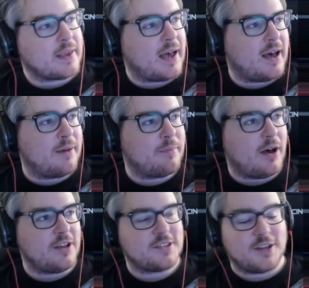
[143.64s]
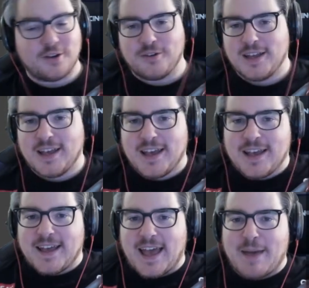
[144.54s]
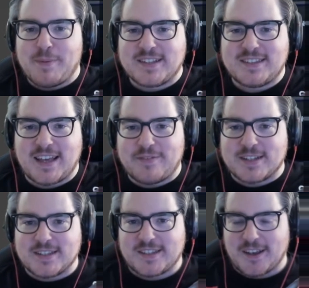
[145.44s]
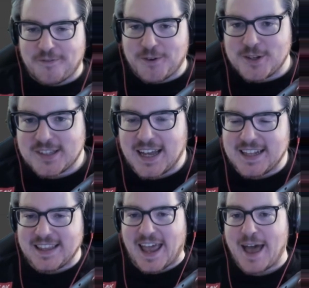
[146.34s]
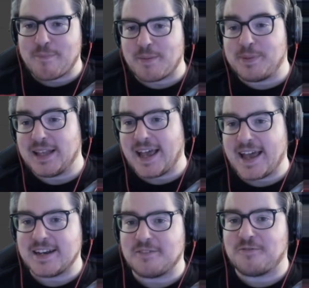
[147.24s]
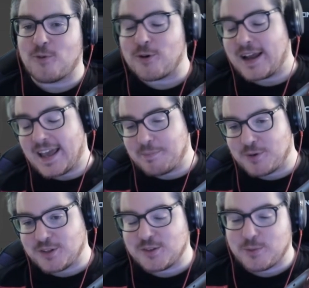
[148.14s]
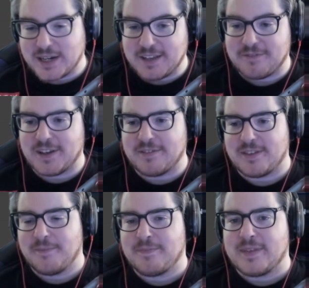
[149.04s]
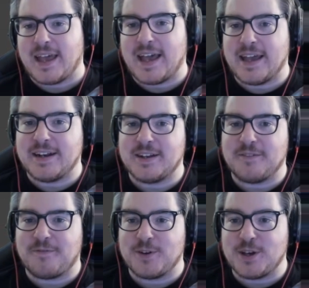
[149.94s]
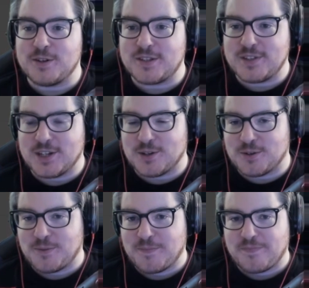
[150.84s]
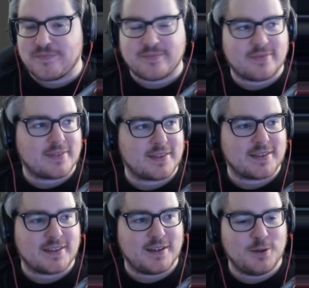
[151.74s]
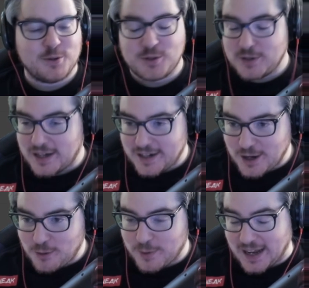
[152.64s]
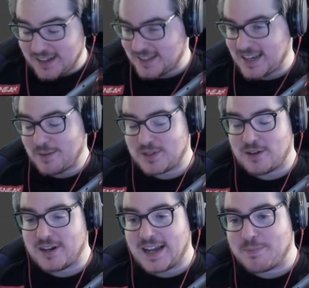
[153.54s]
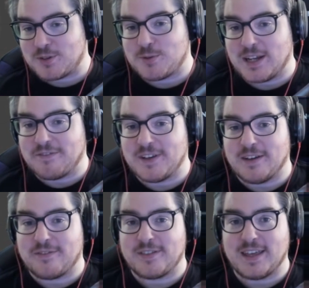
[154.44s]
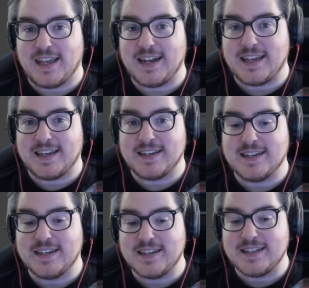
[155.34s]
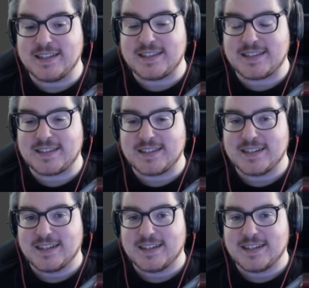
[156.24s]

Um, also, Epic 7's first collab planned for April 25th. And for those of you who do not know what else comes out on April 25th, it is